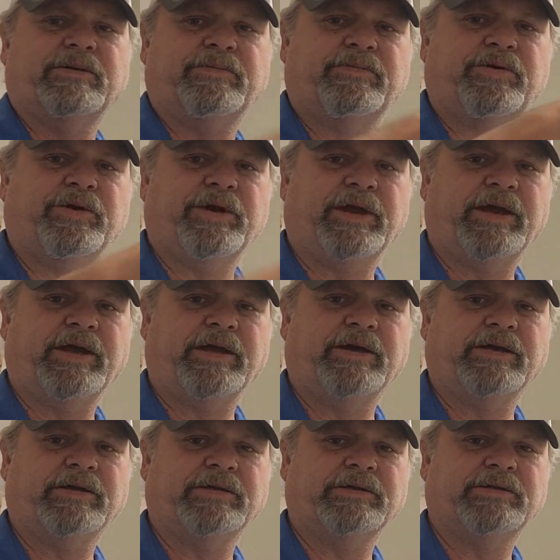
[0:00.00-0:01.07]

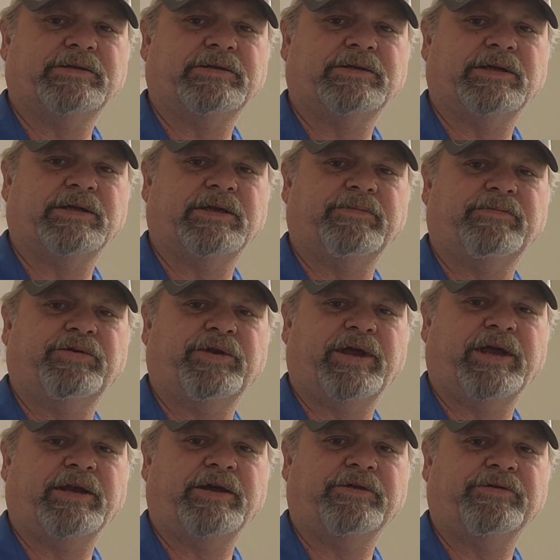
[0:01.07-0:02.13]
And then put
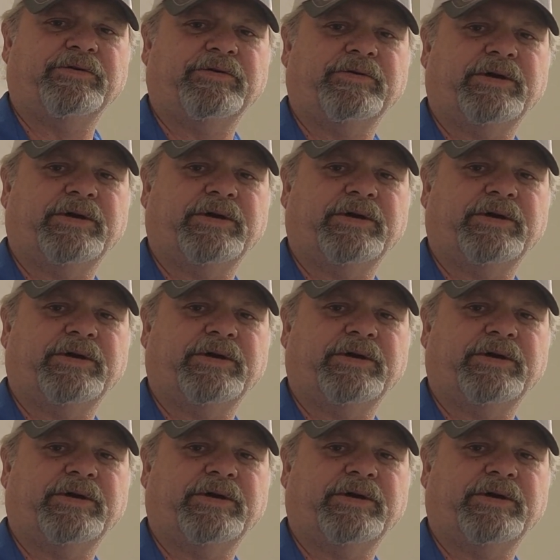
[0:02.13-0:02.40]
another